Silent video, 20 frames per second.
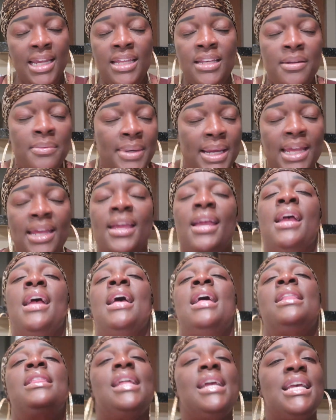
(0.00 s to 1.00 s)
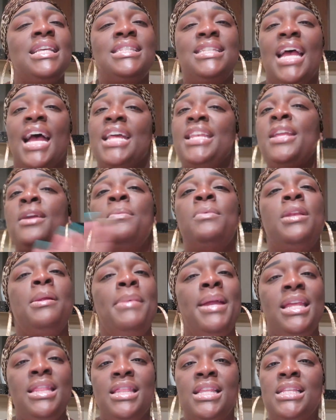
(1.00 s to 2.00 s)
Anyway, like I said, I didn't want
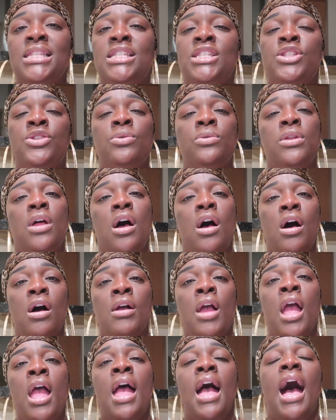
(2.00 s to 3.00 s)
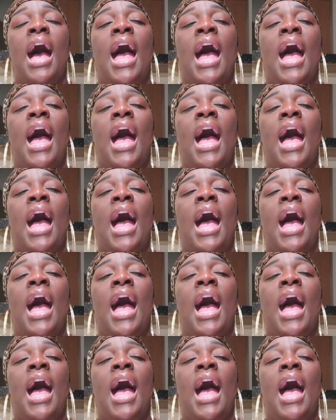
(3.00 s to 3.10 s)
to make this too long.